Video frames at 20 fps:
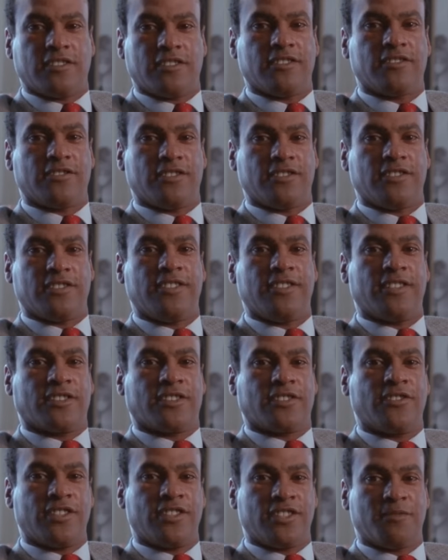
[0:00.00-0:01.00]
it was
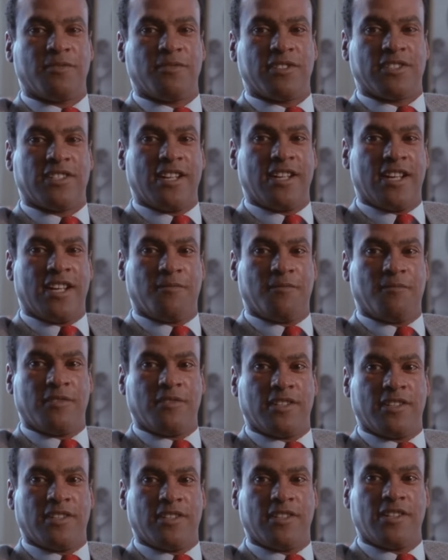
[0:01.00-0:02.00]
near Christmas
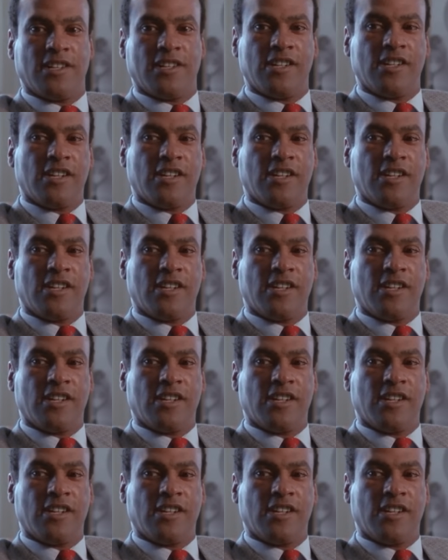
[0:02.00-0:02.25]
time,